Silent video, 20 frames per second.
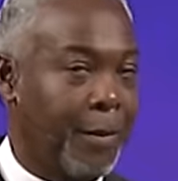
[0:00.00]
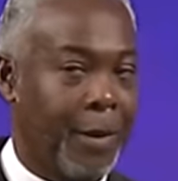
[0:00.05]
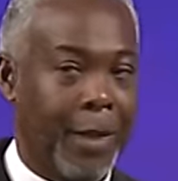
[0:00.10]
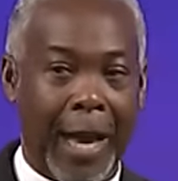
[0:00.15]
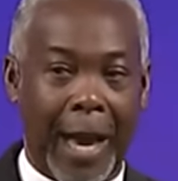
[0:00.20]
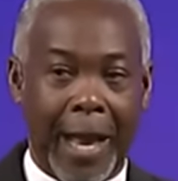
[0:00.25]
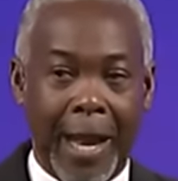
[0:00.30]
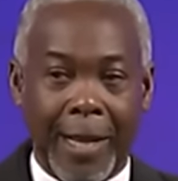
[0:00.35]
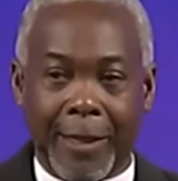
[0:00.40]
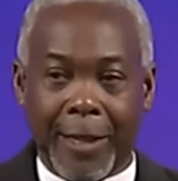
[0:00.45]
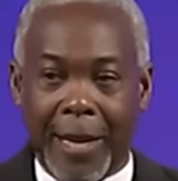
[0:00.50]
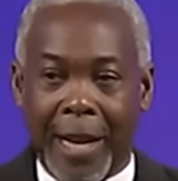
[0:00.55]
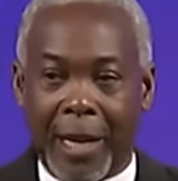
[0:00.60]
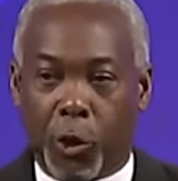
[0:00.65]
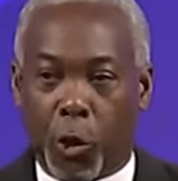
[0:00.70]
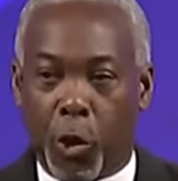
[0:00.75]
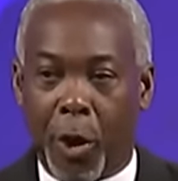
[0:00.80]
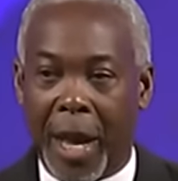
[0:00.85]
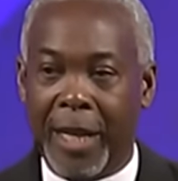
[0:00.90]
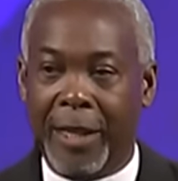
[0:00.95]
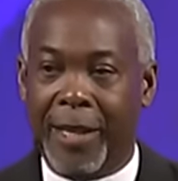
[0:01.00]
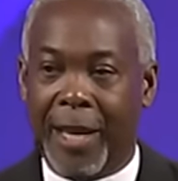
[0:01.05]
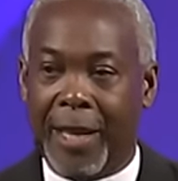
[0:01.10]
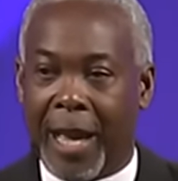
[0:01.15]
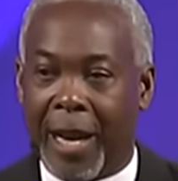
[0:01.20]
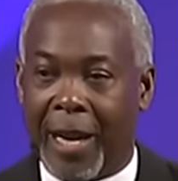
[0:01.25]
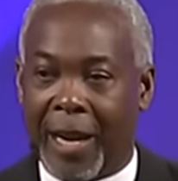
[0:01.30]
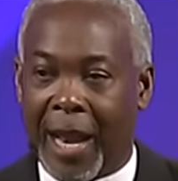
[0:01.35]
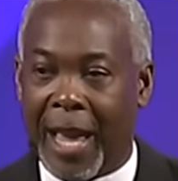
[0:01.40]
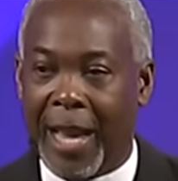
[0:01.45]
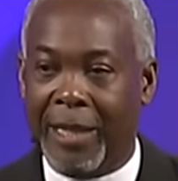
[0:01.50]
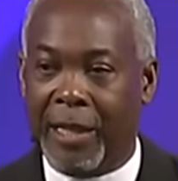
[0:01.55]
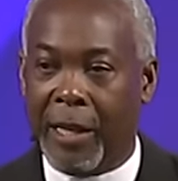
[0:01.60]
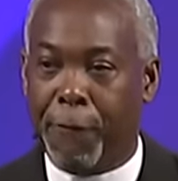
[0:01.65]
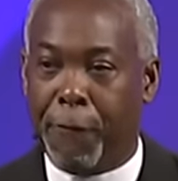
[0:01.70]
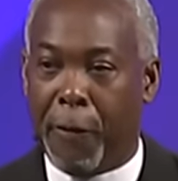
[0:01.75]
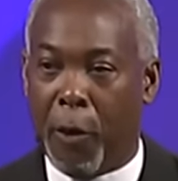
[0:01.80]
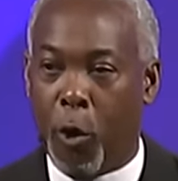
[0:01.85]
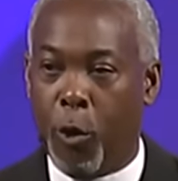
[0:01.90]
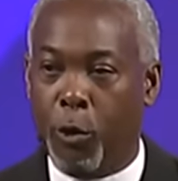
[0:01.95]
And isn't it crazy that lazy
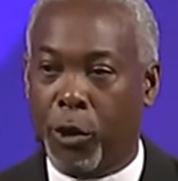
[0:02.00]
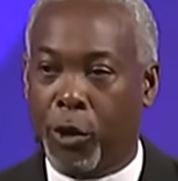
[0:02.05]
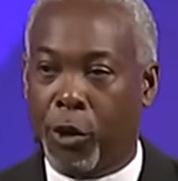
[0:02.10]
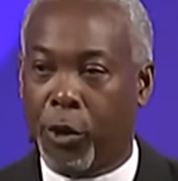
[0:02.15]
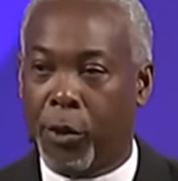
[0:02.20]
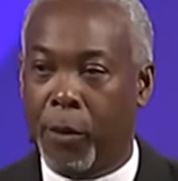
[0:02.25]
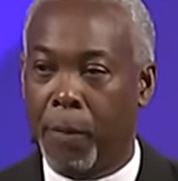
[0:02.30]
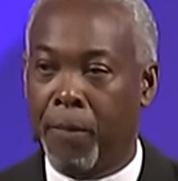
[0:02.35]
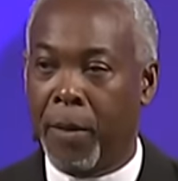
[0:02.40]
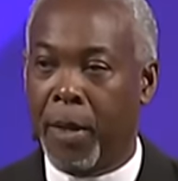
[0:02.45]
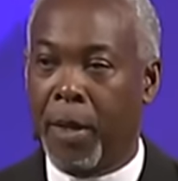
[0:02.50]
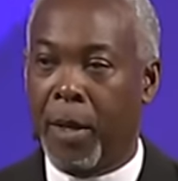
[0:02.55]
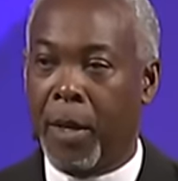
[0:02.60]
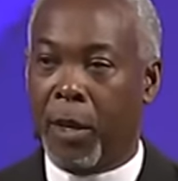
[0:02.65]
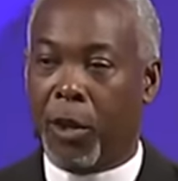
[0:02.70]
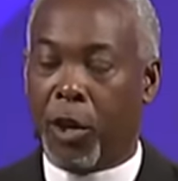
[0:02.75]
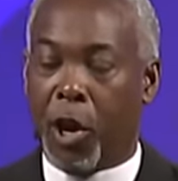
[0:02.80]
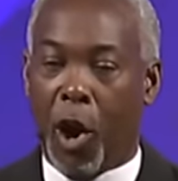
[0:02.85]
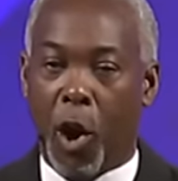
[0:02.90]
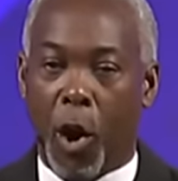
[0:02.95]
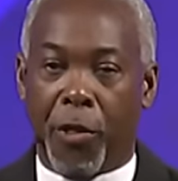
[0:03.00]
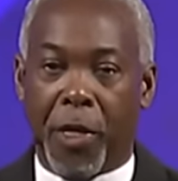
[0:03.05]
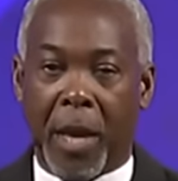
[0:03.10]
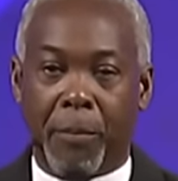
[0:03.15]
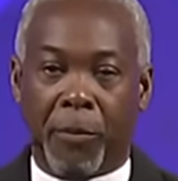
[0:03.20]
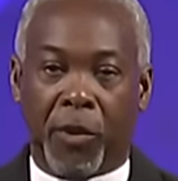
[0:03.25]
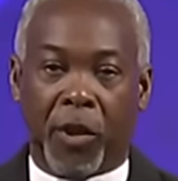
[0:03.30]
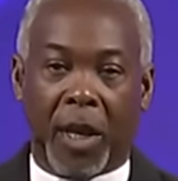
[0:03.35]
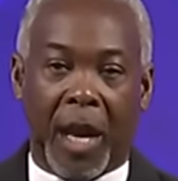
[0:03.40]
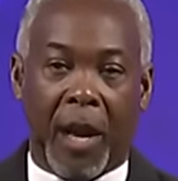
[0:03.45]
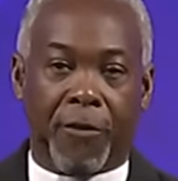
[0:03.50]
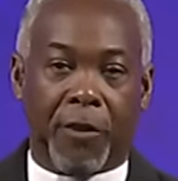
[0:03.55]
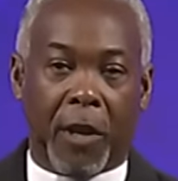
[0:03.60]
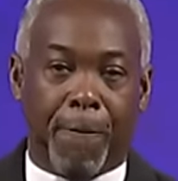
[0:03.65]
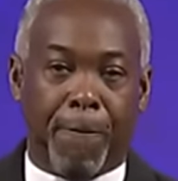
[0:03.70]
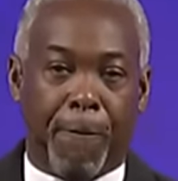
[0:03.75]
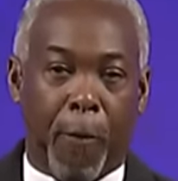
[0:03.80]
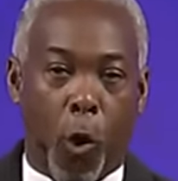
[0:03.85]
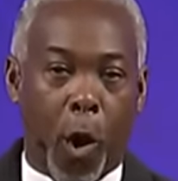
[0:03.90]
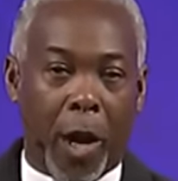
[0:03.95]
folks call themselves
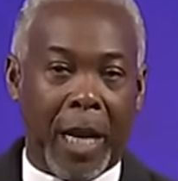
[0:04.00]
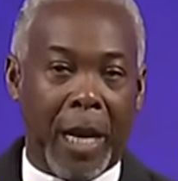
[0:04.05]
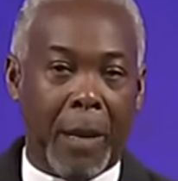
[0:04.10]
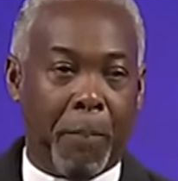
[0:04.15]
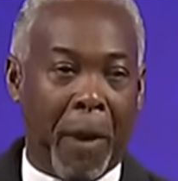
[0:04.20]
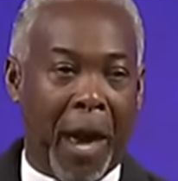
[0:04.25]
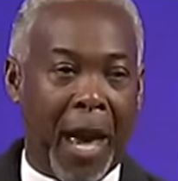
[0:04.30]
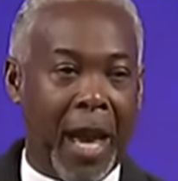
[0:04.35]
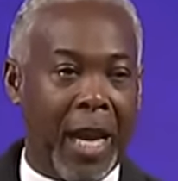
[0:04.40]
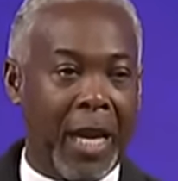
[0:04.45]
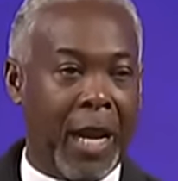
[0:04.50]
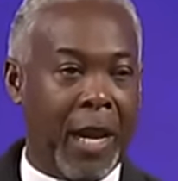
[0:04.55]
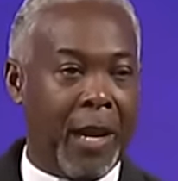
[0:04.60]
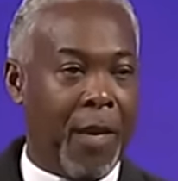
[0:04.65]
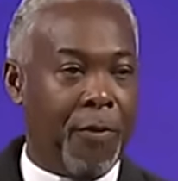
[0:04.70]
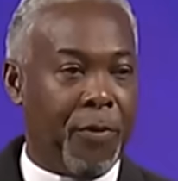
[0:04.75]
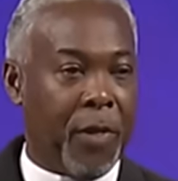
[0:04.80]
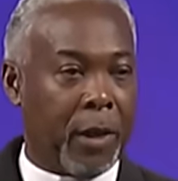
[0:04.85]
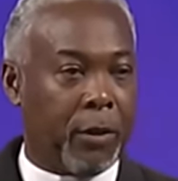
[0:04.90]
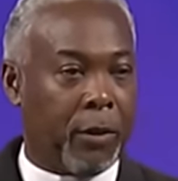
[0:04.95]
avoiding pain and then the